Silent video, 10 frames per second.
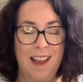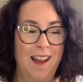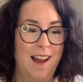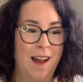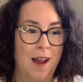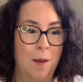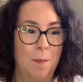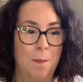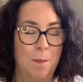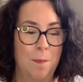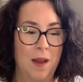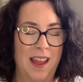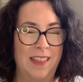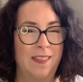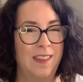um,
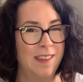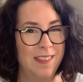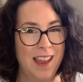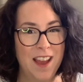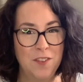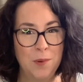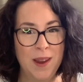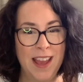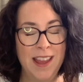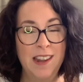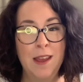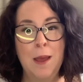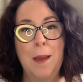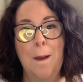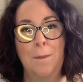I think they have a red
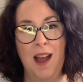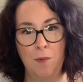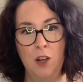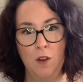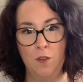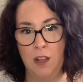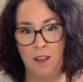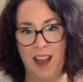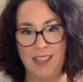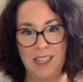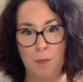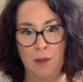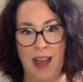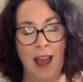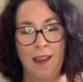but I would go for the classic
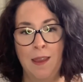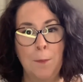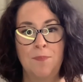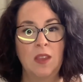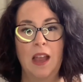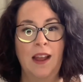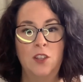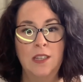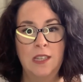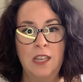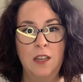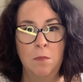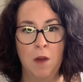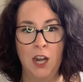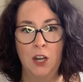black I just think
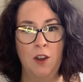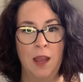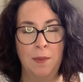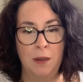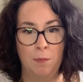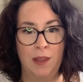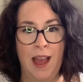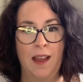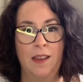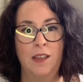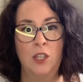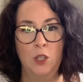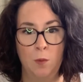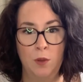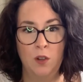monogram and black is so
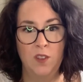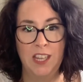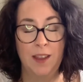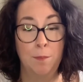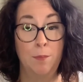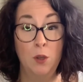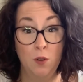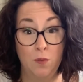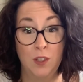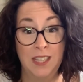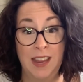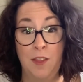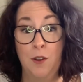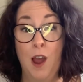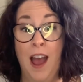beautiful beautiful
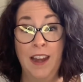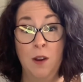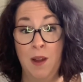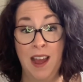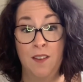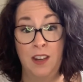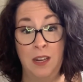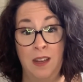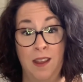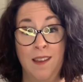together I don't have any